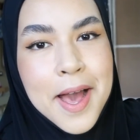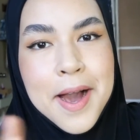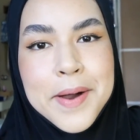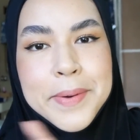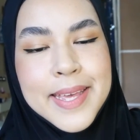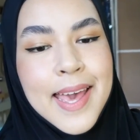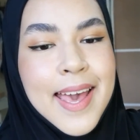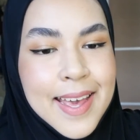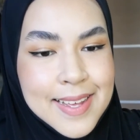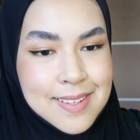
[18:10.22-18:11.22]

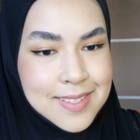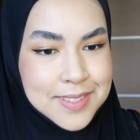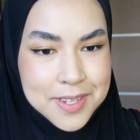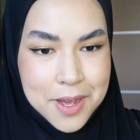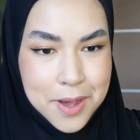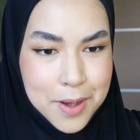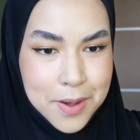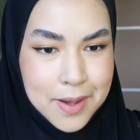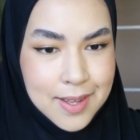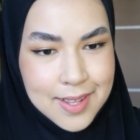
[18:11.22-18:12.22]
Okay,
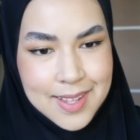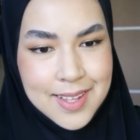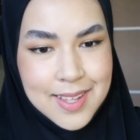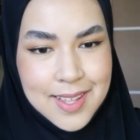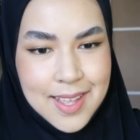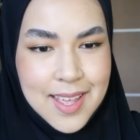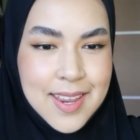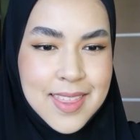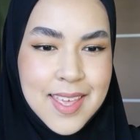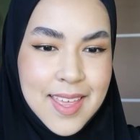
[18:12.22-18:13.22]
so
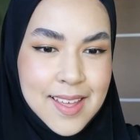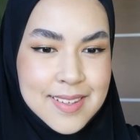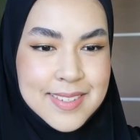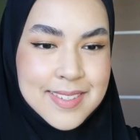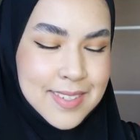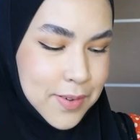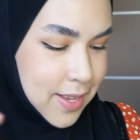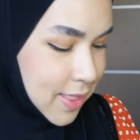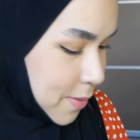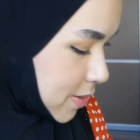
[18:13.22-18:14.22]
anything else?
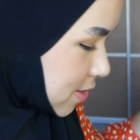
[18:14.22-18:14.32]
Wait, let me